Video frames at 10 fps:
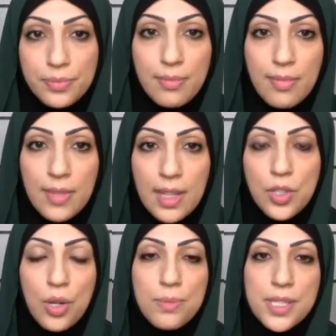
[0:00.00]
in
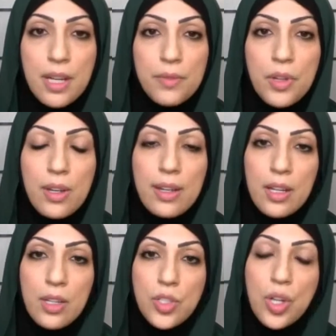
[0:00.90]
terms of
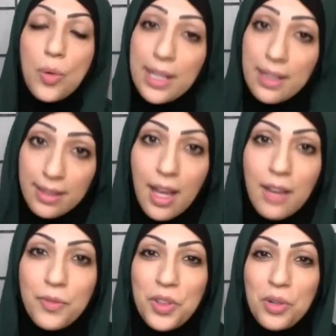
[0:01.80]
showing the love
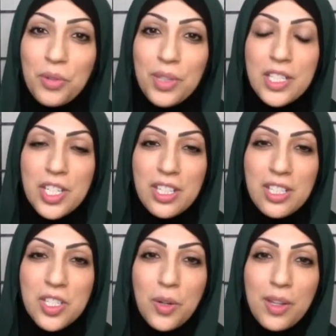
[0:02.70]
for the religion,
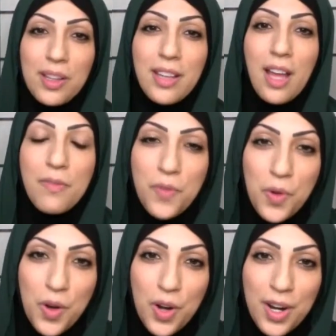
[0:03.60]
showing the love
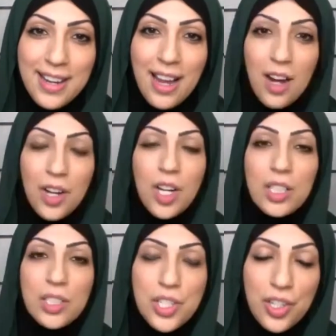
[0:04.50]
for our
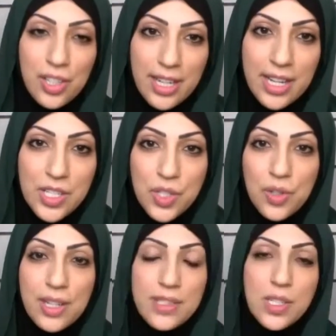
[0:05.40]
culture and
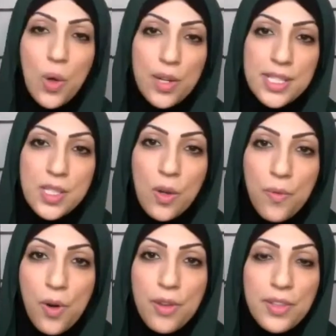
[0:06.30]
history and so on and so forth.